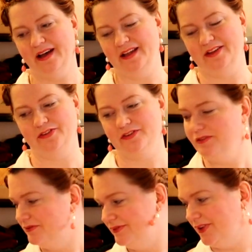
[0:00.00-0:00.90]
It's
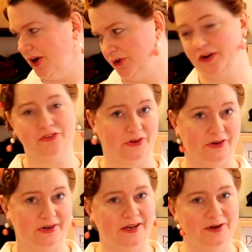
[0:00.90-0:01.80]
a great
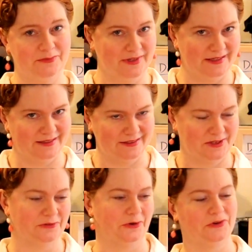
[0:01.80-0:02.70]
skirt and I'm really
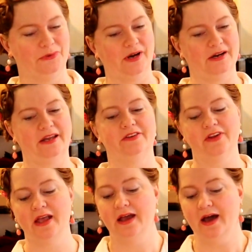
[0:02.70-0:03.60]
looking forward to wearing it.
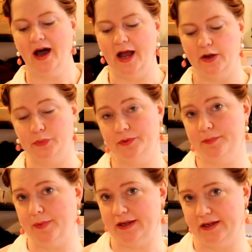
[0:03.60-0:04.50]
I will be
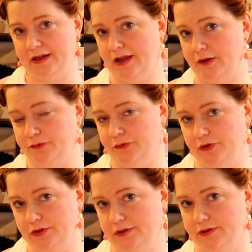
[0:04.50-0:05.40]
making a
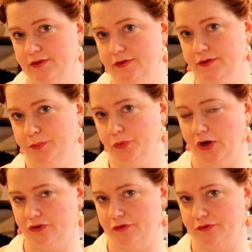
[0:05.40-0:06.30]
full
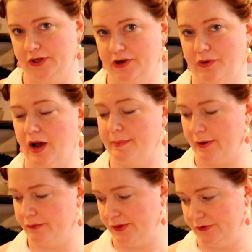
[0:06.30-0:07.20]
project video
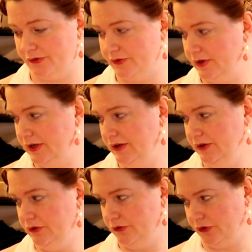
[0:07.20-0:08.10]
about this
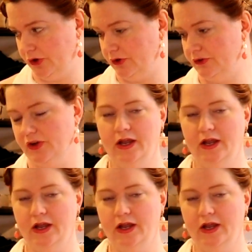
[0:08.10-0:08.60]
skirt.